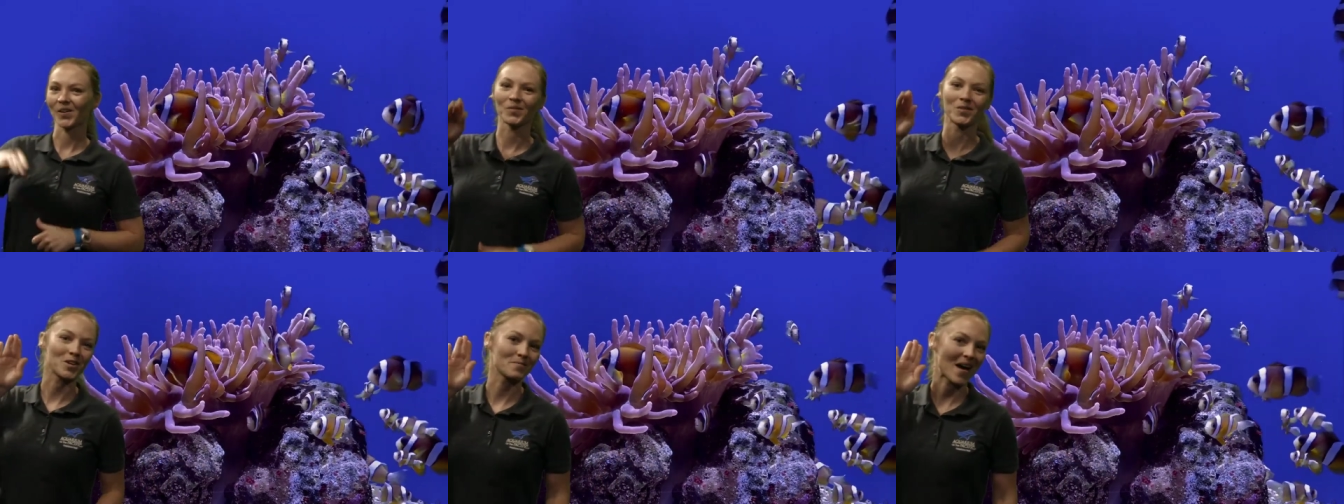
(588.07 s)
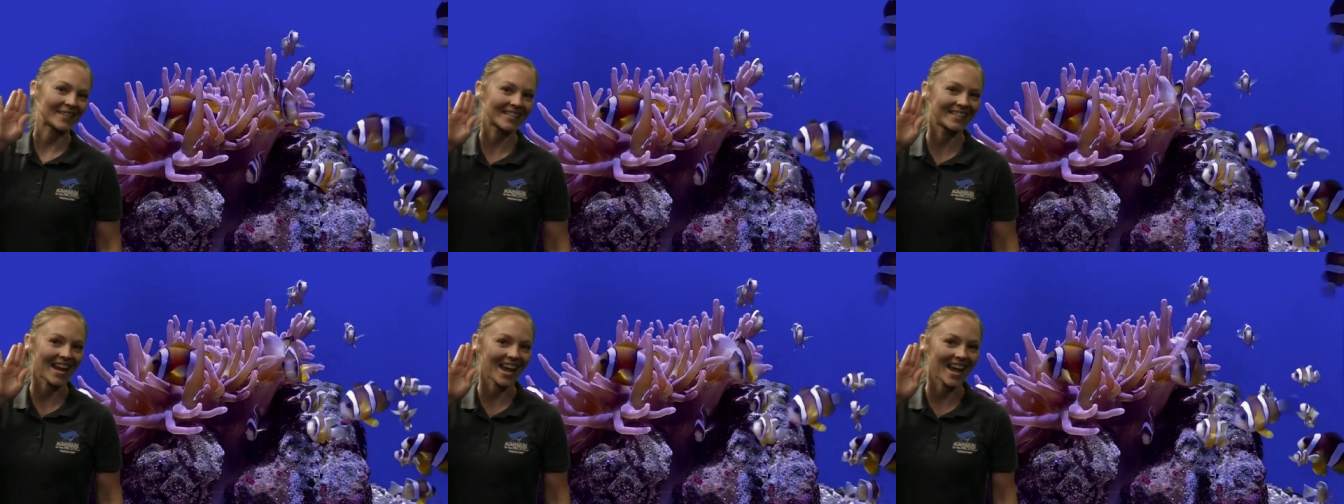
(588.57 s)
Were you about to
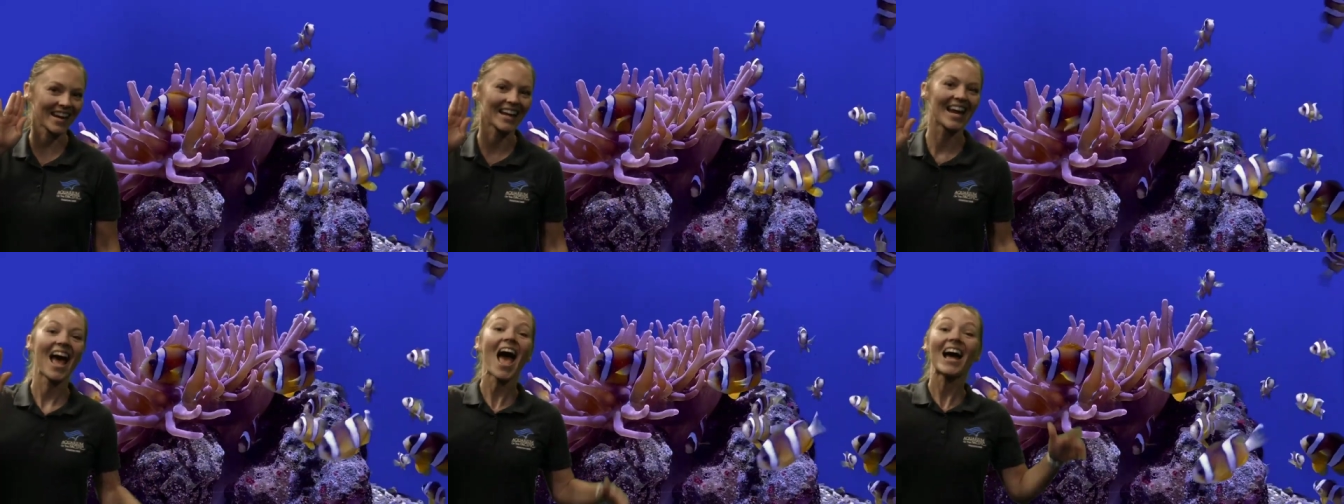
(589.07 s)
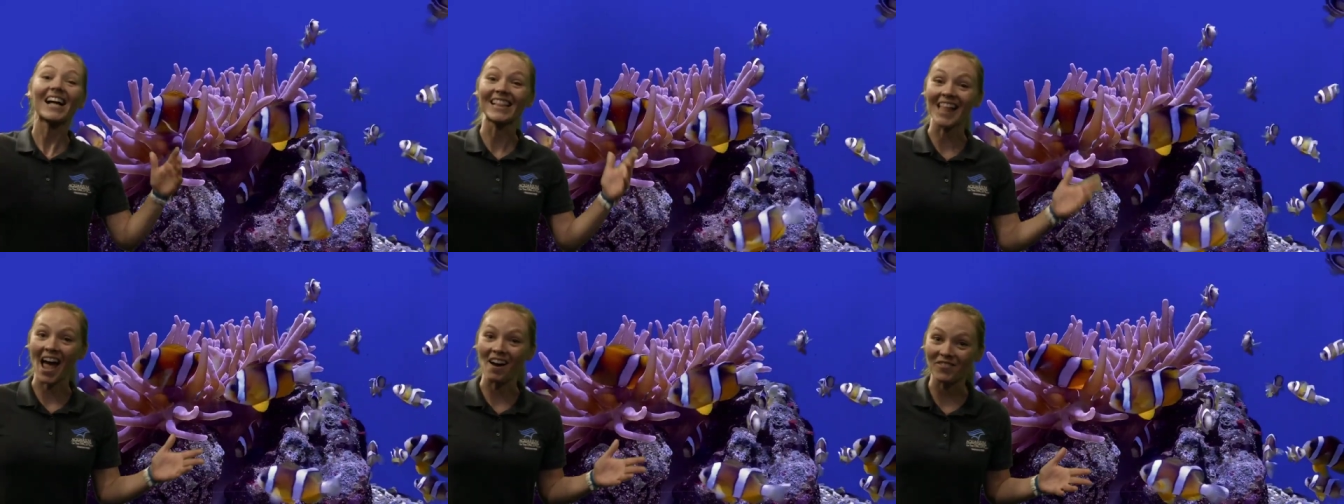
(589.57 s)
say it?
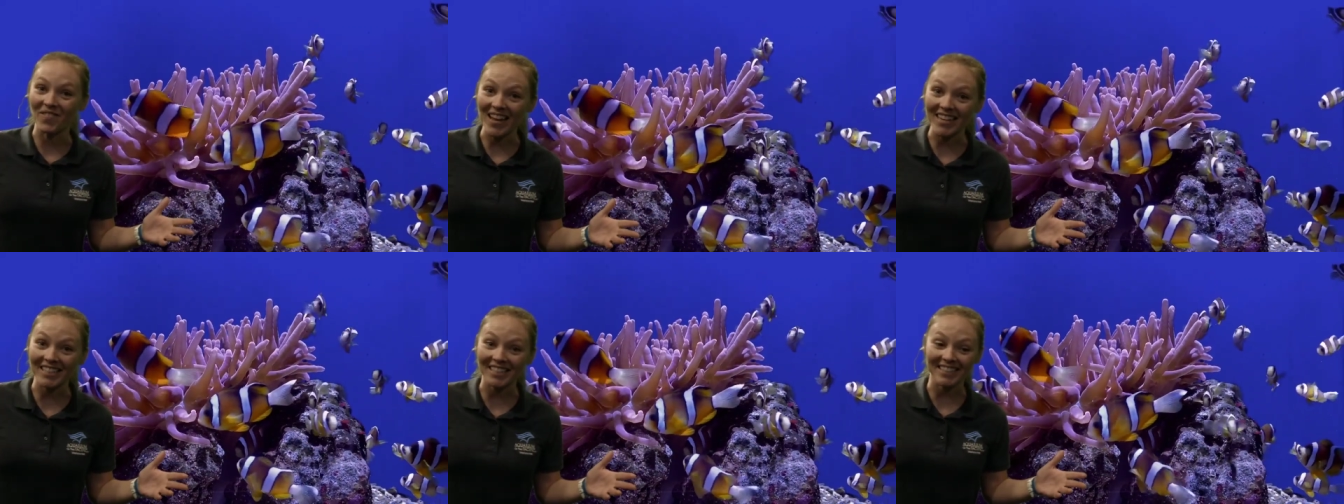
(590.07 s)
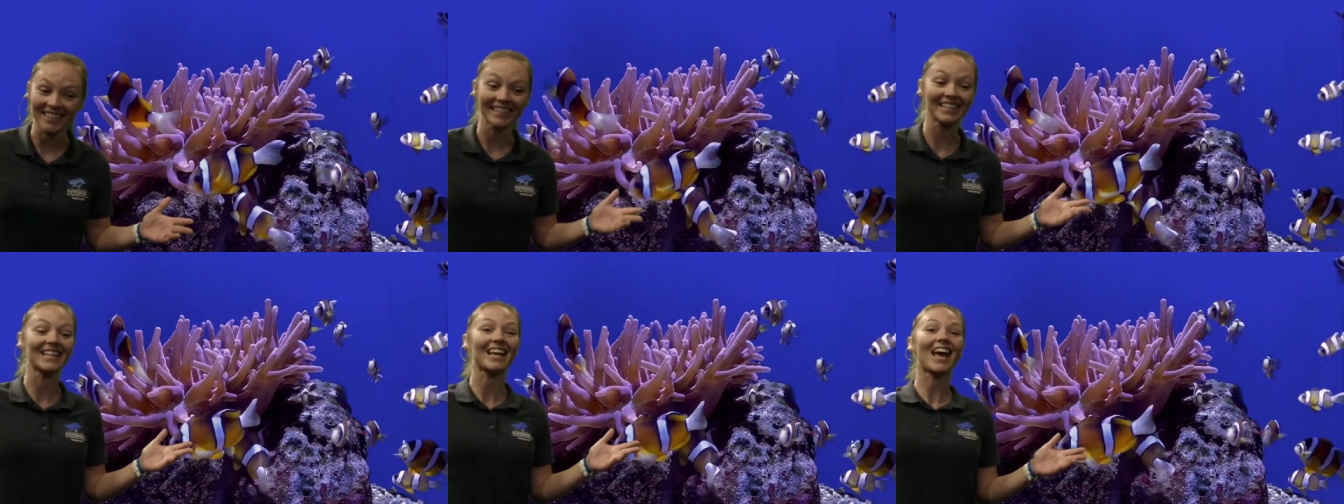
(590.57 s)
Clownfish?
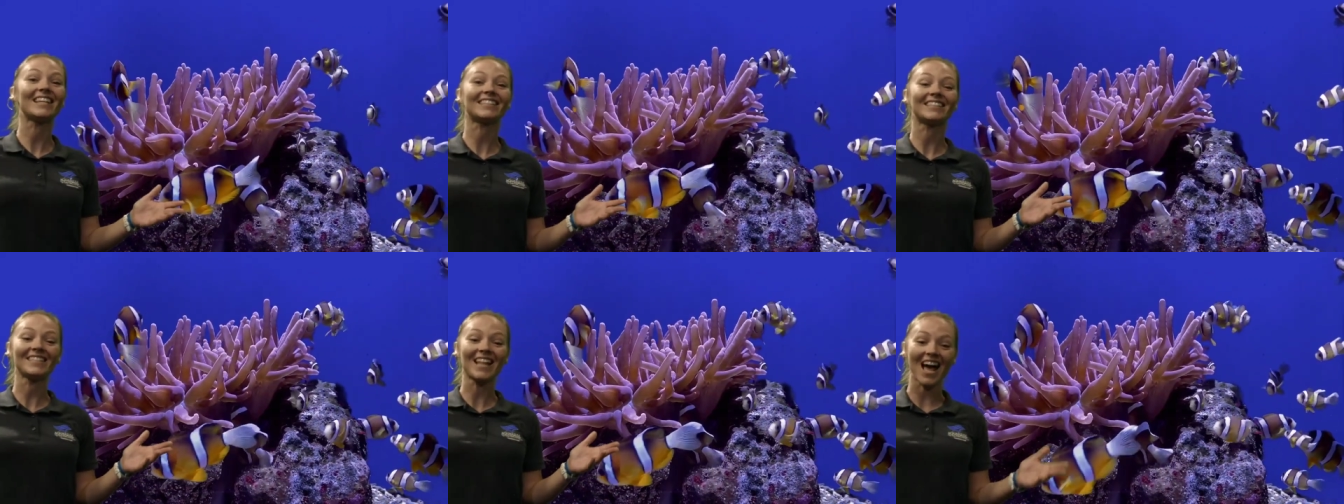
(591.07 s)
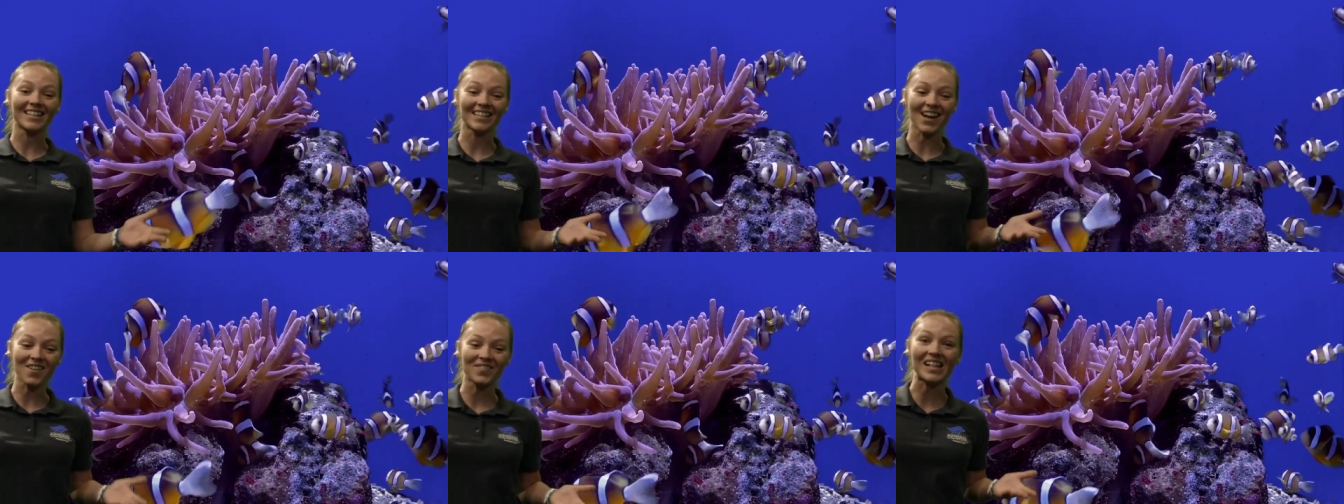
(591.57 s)
Yes, lots
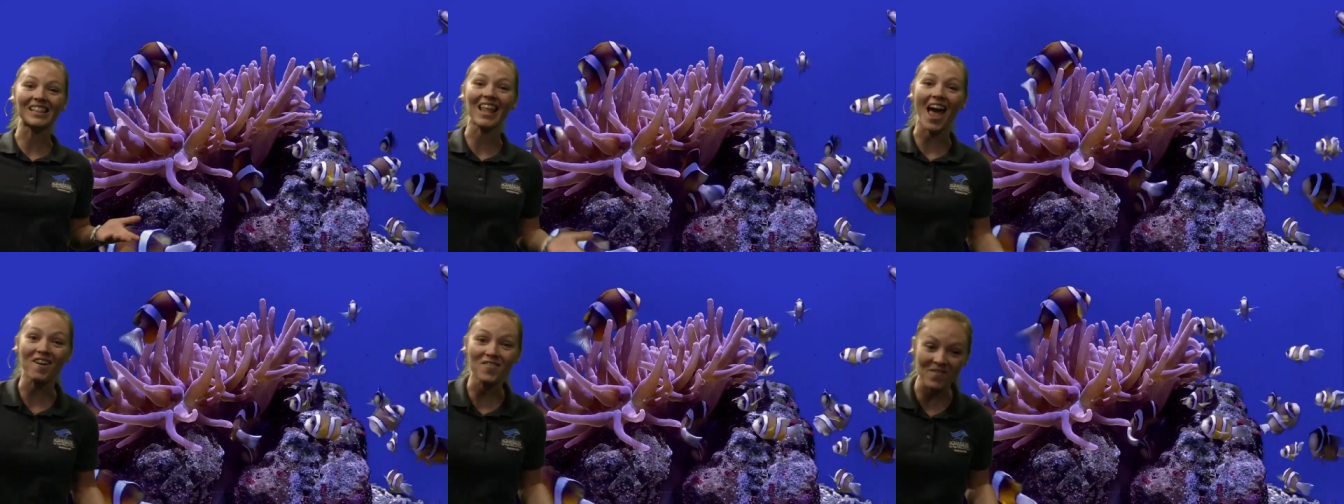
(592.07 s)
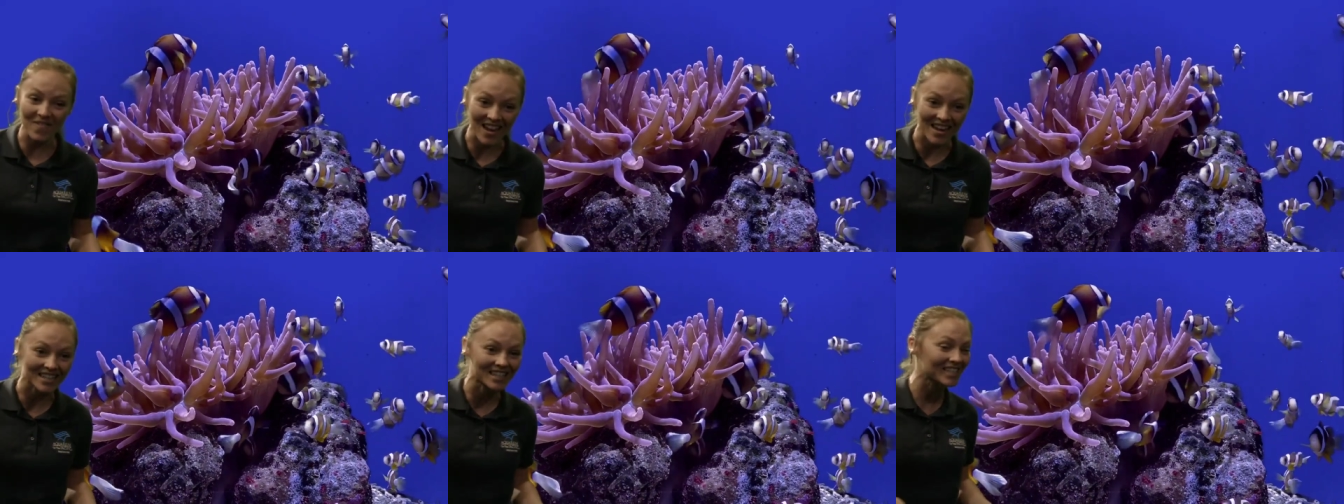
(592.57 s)
of
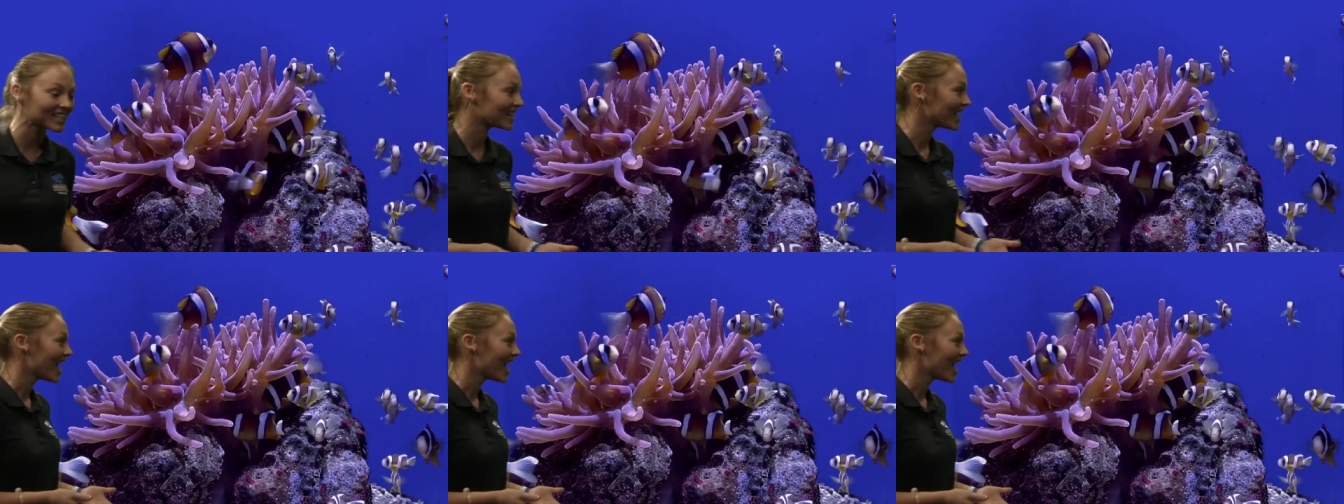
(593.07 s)
clownfish.